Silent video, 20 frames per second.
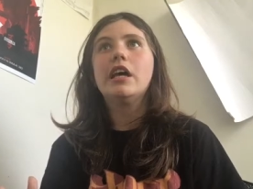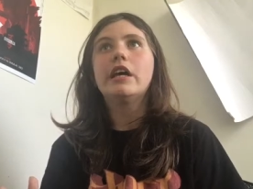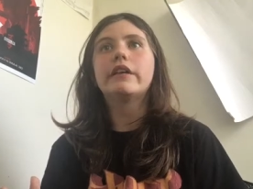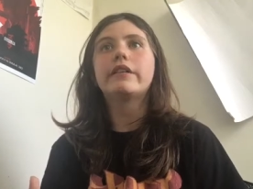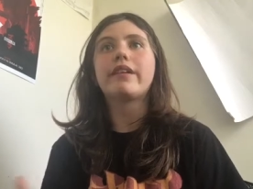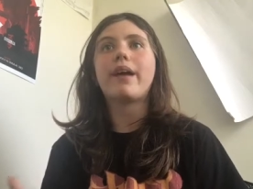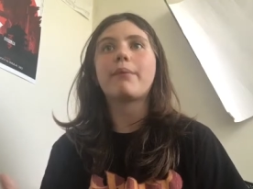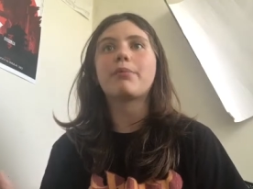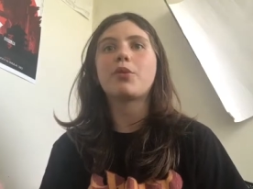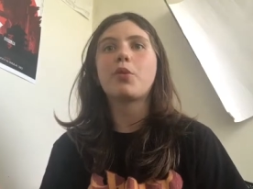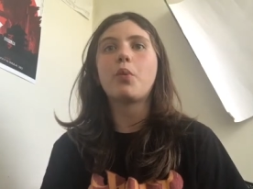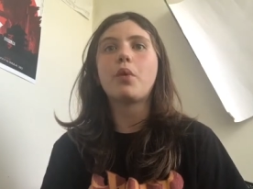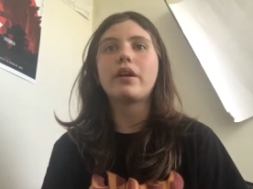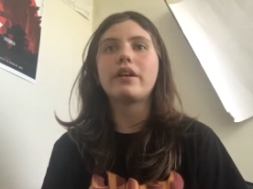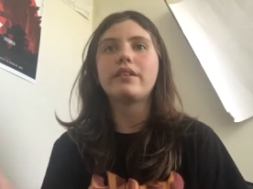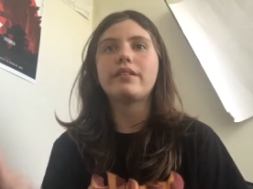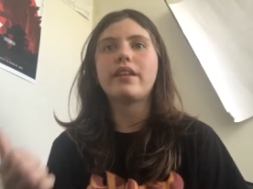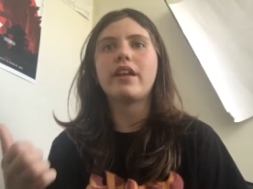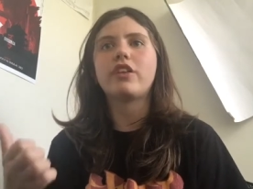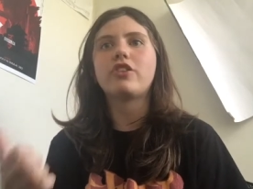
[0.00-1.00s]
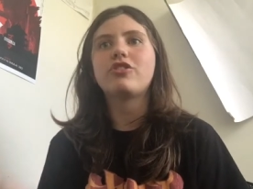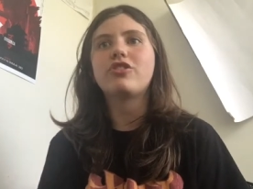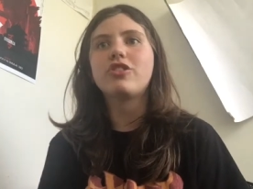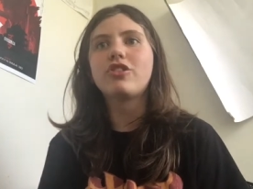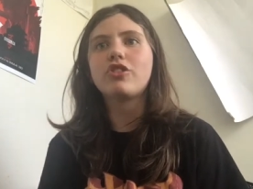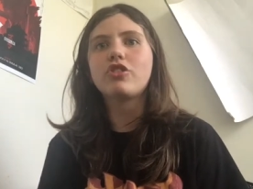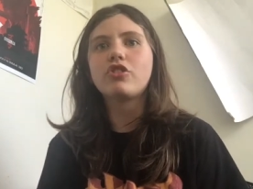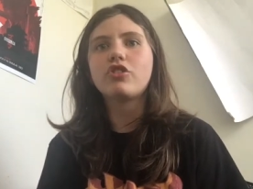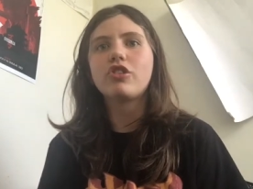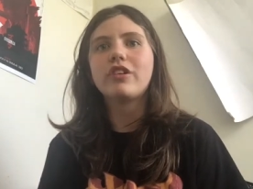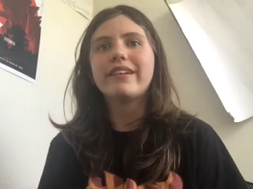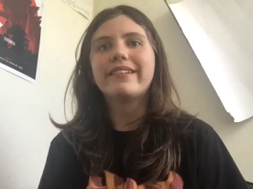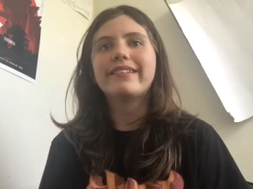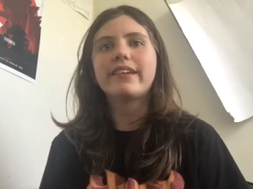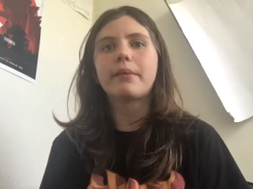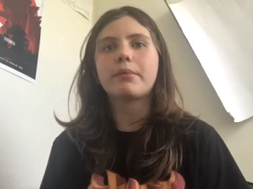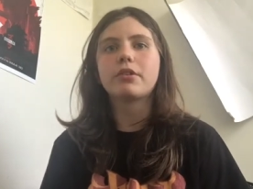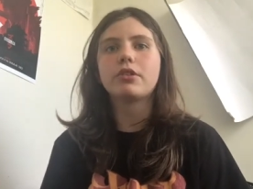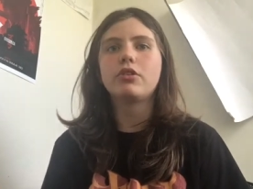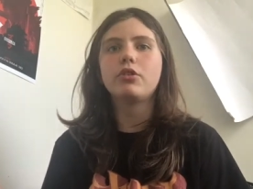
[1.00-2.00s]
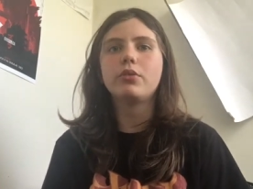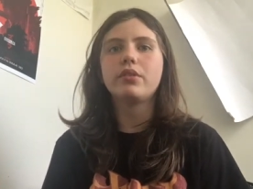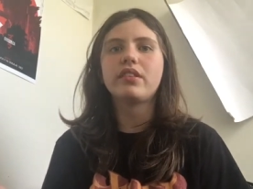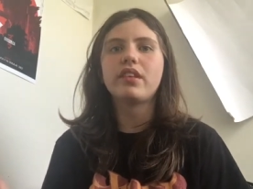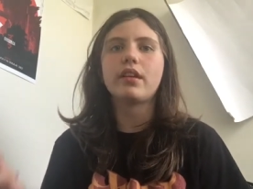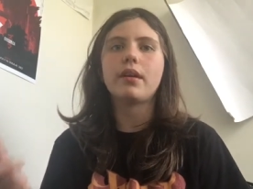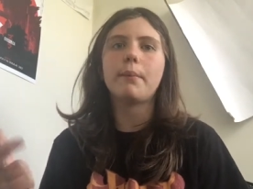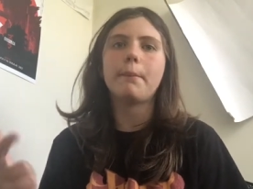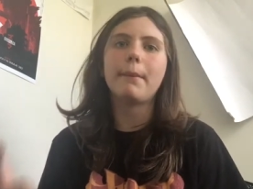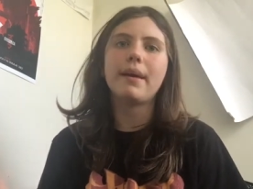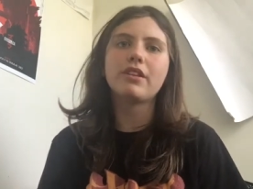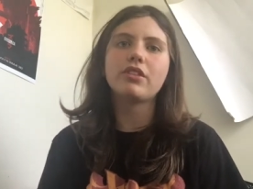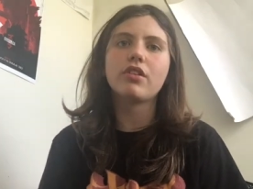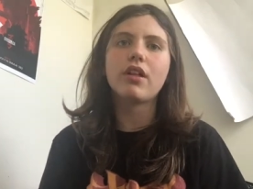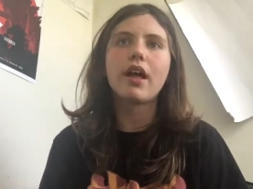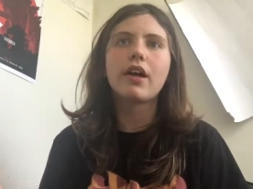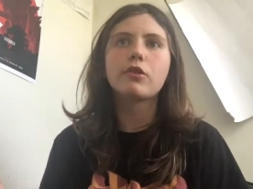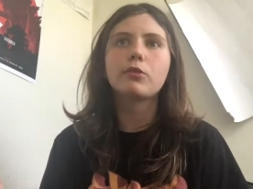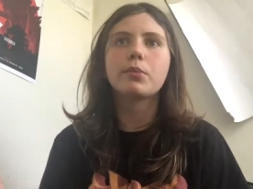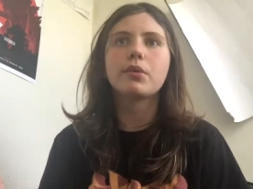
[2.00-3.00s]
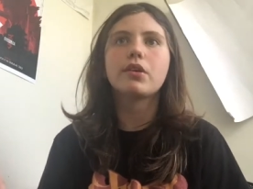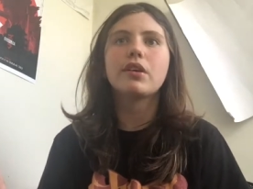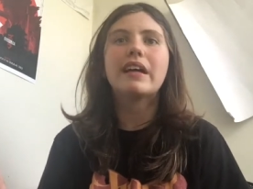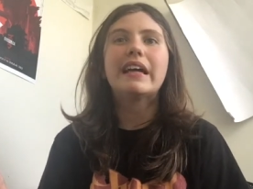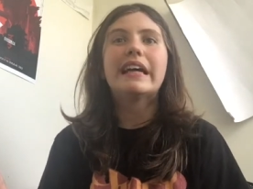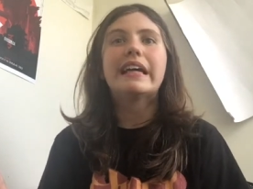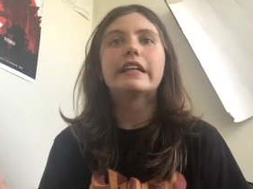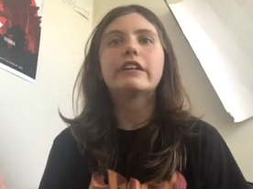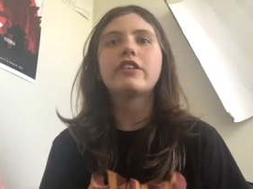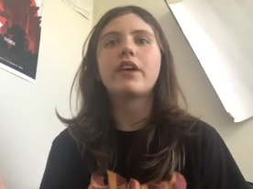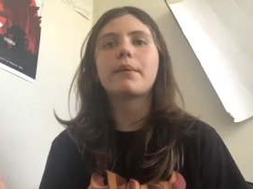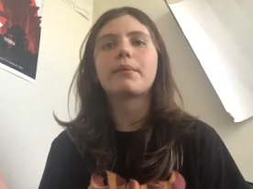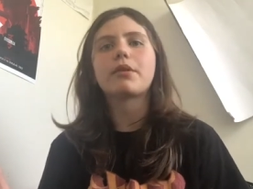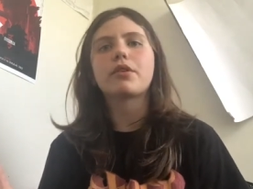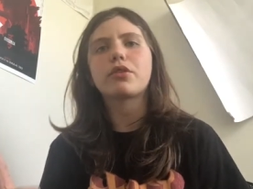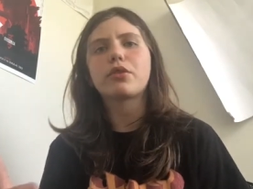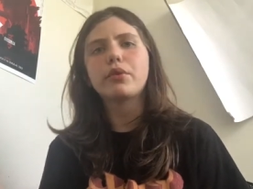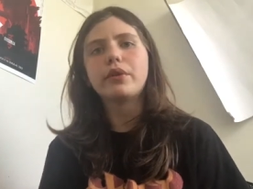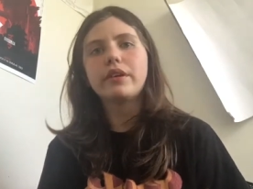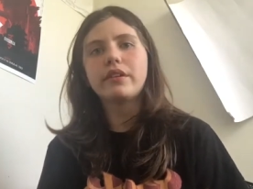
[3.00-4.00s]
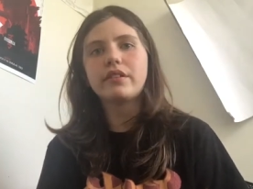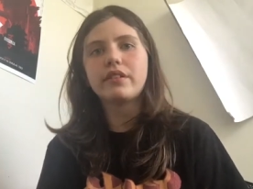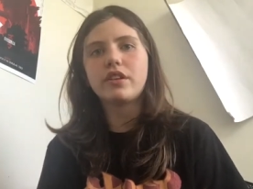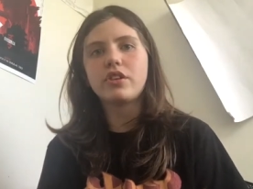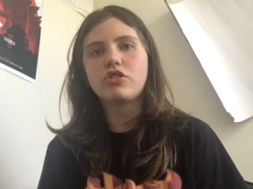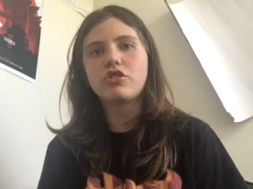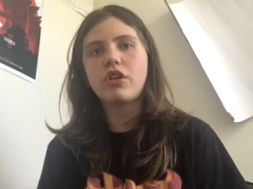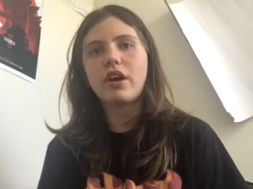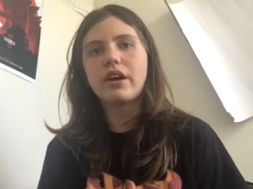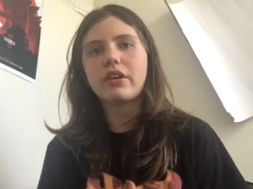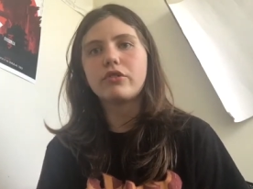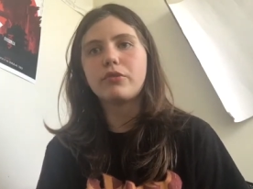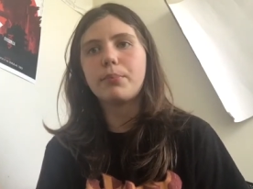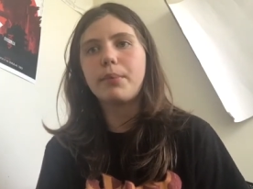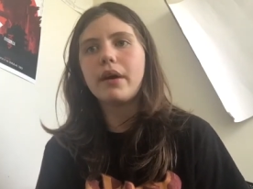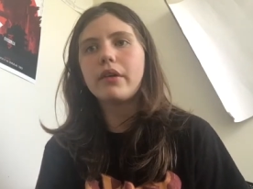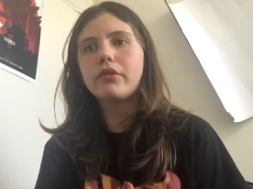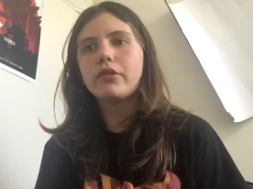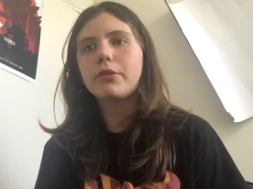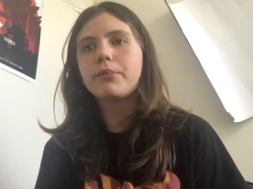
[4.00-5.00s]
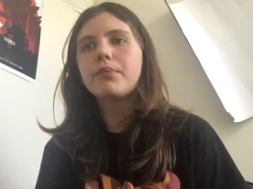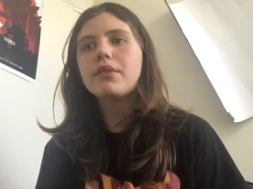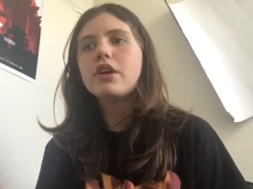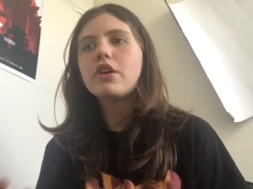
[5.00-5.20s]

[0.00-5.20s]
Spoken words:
Chapter 1 is at a church. Chapter 2 is at a mental hospital. Chapter 3 is in a child's bedroom.